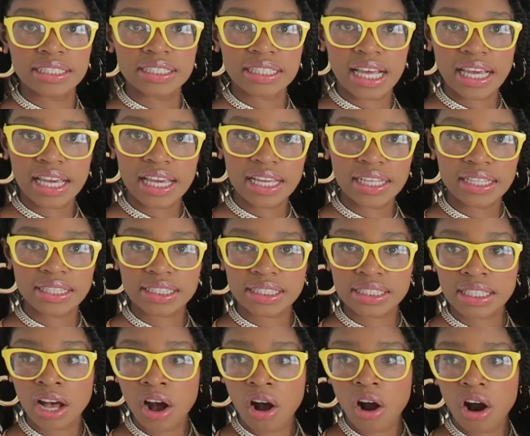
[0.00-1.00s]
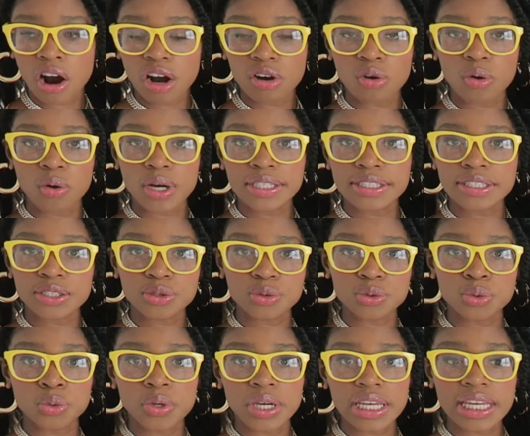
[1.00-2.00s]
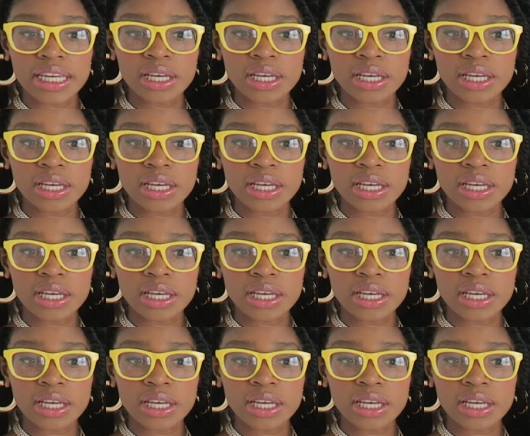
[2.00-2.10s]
seconds are going to